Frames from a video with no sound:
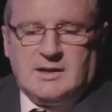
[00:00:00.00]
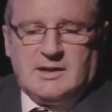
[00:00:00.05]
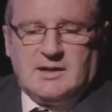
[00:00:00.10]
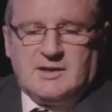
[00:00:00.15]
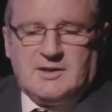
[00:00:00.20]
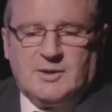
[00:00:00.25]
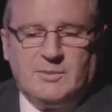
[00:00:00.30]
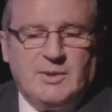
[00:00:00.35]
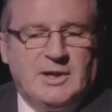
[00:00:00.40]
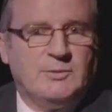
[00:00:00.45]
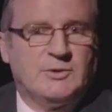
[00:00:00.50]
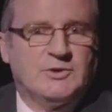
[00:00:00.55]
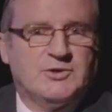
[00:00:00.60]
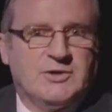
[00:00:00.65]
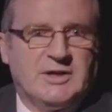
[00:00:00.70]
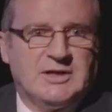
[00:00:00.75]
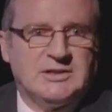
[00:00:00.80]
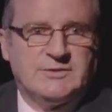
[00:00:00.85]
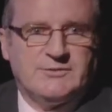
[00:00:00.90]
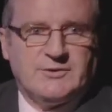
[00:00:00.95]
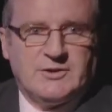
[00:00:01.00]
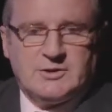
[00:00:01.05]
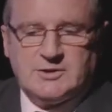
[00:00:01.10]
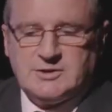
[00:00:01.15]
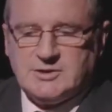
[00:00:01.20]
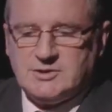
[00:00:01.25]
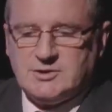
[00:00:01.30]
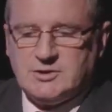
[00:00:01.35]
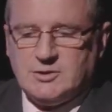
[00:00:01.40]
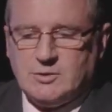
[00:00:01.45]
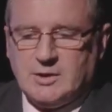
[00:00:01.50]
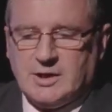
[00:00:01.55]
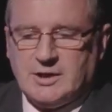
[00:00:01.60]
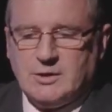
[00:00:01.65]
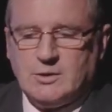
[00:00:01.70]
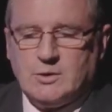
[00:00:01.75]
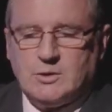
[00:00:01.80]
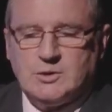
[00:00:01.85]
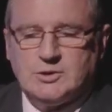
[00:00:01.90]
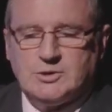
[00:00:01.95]
The men were transferred to an
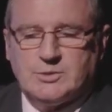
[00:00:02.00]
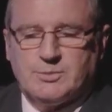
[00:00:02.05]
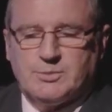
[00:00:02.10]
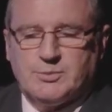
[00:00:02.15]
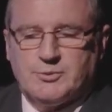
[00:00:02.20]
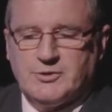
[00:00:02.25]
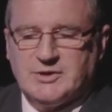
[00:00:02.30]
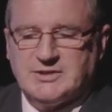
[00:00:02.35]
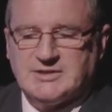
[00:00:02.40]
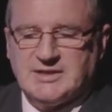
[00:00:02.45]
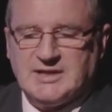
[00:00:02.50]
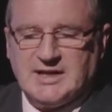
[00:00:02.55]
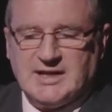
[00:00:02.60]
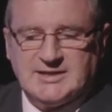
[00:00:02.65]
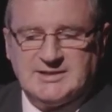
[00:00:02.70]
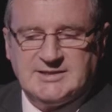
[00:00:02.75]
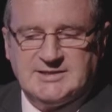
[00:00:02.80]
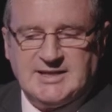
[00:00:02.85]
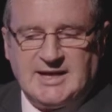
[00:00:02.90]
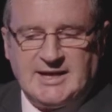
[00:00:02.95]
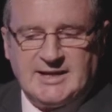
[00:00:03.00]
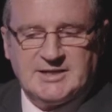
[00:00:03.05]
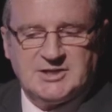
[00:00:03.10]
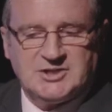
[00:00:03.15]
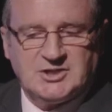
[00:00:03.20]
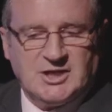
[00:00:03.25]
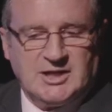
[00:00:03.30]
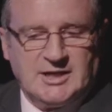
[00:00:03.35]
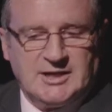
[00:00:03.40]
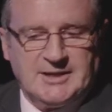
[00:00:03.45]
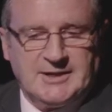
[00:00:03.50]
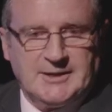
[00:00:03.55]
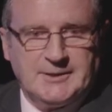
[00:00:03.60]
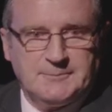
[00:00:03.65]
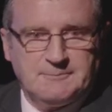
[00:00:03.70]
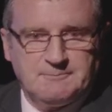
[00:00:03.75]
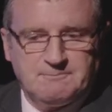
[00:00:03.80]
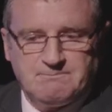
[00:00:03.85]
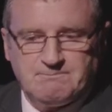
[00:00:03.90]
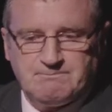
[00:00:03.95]
old prison at Dagshy,
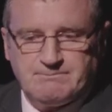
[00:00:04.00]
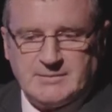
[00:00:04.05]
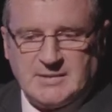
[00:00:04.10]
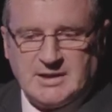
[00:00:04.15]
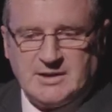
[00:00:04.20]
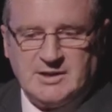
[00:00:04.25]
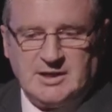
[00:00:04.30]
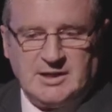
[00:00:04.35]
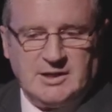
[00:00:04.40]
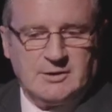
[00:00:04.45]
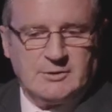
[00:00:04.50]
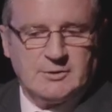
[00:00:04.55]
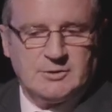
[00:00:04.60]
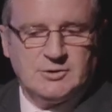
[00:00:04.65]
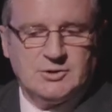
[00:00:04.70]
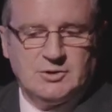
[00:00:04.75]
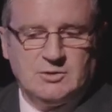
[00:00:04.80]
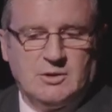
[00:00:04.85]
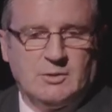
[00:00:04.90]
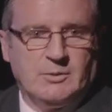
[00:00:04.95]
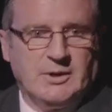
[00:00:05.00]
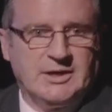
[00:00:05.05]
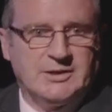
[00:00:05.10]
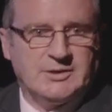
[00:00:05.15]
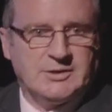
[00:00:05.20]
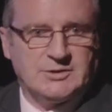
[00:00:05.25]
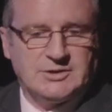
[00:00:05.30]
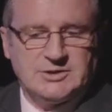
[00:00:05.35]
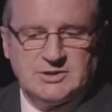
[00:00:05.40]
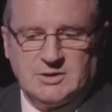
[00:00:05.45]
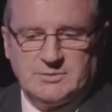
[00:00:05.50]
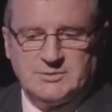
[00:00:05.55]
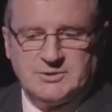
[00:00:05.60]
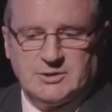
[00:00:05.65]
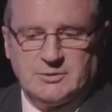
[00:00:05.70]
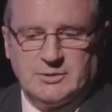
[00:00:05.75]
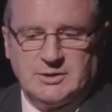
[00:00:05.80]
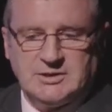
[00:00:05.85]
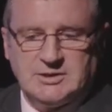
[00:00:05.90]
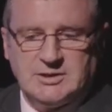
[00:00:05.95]
there to await their
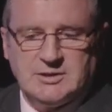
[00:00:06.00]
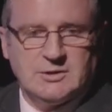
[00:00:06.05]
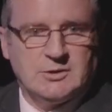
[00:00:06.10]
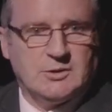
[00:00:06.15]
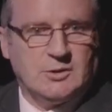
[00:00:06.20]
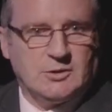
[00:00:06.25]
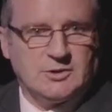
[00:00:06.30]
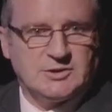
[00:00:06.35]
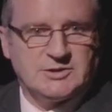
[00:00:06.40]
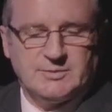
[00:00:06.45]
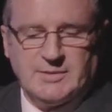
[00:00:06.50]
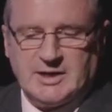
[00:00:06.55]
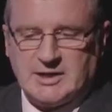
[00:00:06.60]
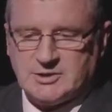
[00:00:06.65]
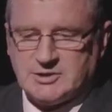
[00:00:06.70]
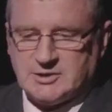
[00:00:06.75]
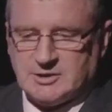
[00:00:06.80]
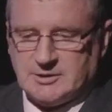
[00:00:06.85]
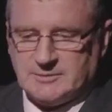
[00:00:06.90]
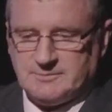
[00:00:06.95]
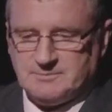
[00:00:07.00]
subsequent courts-martial.